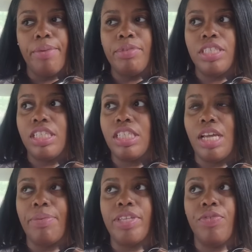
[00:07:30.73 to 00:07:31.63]
Just the
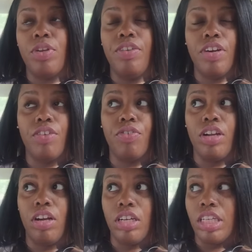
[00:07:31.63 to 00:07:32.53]
same as if you leave it on for
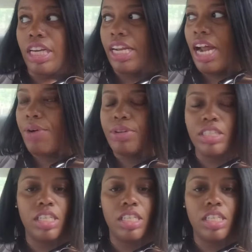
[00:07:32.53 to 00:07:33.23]
longer than 8 hours,